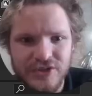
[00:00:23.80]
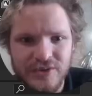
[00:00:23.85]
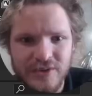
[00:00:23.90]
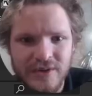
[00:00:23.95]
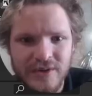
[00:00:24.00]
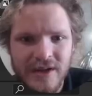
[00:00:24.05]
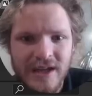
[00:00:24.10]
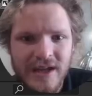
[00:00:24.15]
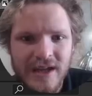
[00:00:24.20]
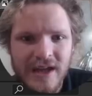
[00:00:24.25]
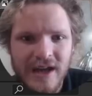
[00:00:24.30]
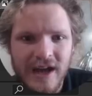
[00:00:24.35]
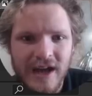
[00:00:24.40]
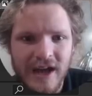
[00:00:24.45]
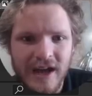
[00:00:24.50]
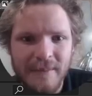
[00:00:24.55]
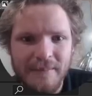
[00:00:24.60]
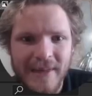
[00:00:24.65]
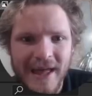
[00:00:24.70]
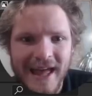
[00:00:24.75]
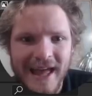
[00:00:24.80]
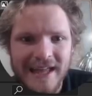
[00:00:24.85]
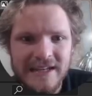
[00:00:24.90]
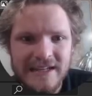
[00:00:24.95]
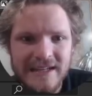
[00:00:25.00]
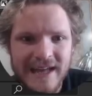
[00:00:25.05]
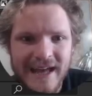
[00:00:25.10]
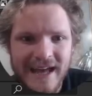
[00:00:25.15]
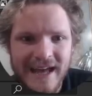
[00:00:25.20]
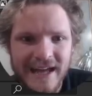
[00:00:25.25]
to um,
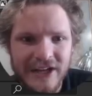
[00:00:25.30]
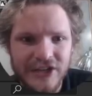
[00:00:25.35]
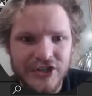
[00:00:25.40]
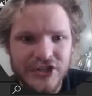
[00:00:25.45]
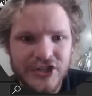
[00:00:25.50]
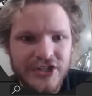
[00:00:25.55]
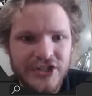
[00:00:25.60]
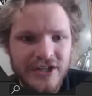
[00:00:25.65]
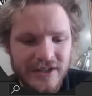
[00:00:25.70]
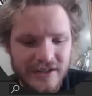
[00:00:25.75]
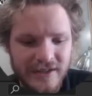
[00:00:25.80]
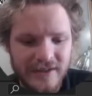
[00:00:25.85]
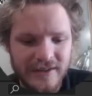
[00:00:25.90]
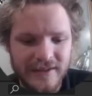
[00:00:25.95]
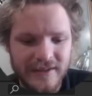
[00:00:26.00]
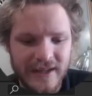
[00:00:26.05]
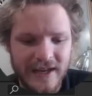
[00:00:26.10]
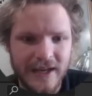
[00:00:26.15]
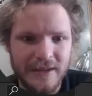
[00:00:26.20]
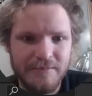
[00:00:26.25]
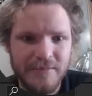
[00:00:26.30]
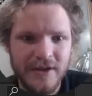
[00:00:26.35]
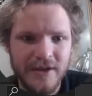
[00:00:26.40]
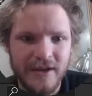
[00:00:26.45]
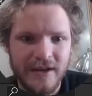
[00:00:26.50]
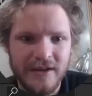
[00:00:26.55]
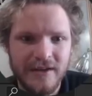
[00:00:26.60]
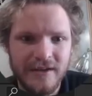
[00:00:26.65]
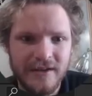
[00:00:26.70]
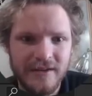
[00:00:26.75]
any edge that I
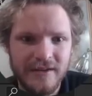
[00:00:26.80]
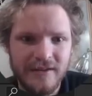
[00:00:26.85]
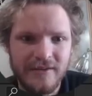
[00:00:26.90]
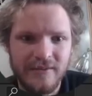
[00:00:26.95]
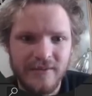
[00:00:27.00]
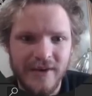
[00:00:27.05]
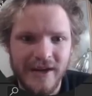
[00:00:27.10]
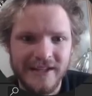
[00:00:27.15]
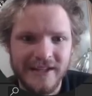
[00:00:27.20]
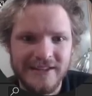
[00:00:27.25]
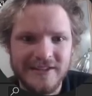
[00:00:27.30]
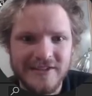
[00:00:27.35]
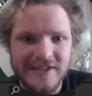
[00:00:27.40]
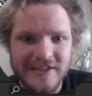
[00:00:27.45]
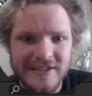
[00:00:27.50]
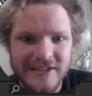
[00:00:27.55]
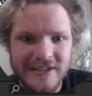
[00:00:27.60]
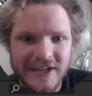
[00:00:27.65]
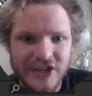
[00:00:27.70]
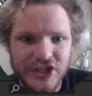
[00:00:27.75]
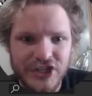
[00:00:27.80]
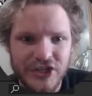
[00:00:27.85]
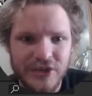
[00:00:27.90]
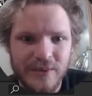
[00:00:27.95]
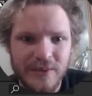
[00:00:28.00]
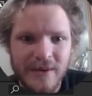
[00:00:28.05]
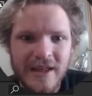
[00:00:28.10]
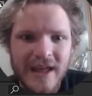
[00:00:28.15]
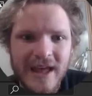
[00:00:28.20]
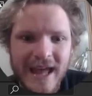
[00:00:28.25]
pick right? This is an issue.
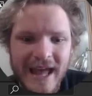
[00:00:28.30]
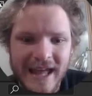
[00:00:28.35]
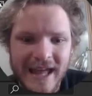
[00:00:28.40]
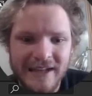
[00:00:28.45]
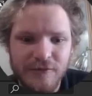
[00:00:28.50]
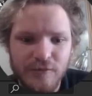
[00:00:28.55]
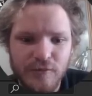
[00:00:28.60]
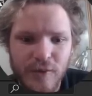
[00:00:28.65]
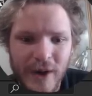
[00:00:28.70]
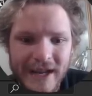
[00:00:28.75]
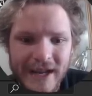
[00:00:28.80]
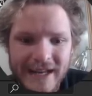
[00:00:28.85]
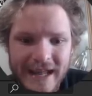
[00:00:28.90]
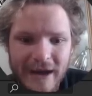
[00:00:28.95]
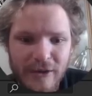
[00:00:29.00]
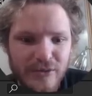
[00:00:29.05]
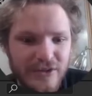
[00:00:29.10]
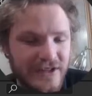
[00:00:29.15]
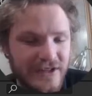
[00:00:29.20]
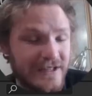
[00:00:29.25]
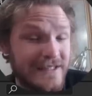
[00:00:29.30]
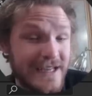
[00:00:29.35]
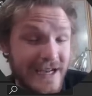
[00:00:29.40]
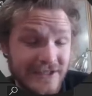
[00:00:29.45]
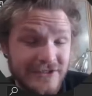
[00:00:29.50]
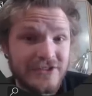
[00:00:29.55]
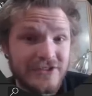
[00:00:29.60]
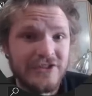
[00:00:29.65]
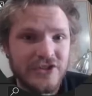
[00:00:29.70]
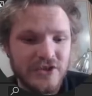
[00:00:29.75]
And right now,
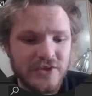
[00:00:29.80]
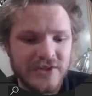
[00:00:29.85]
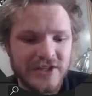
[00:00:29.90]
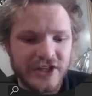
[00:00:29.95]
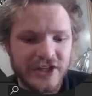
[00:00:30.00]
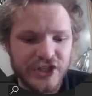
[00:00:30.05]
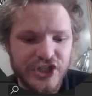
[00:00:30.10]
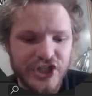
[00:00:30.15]
yes, it's using